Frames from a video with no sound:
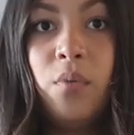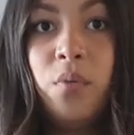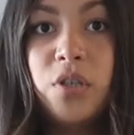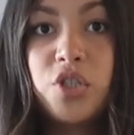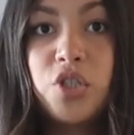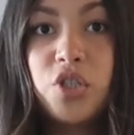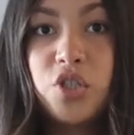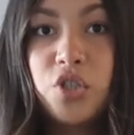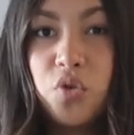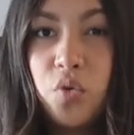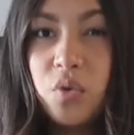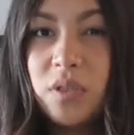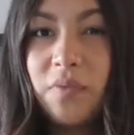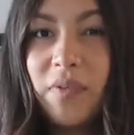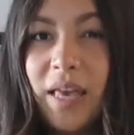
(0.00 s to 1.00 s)
which
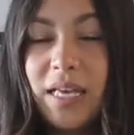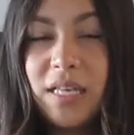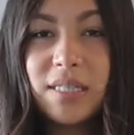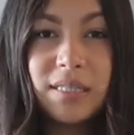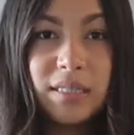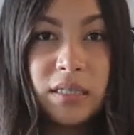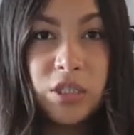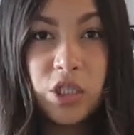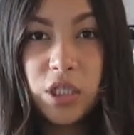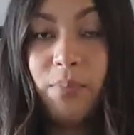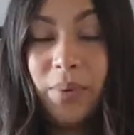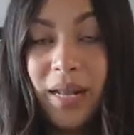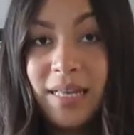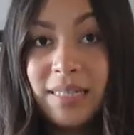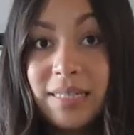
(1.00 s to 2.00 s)
sort of like cinch your
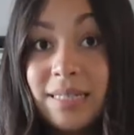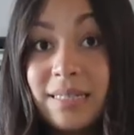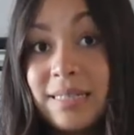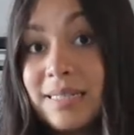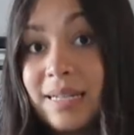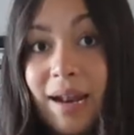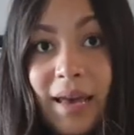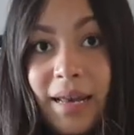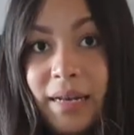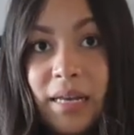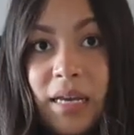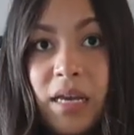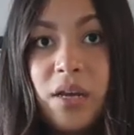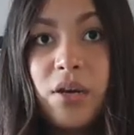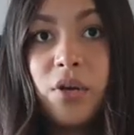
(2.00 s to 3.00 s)
blazer
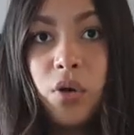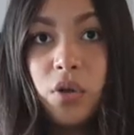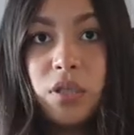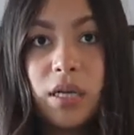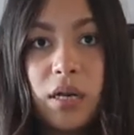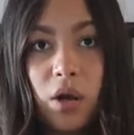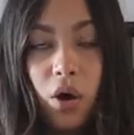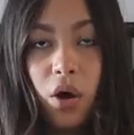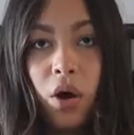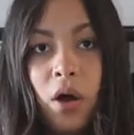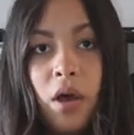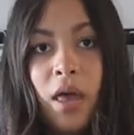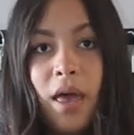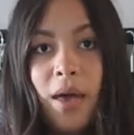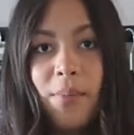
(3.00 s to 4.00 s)
slightly, not a lot,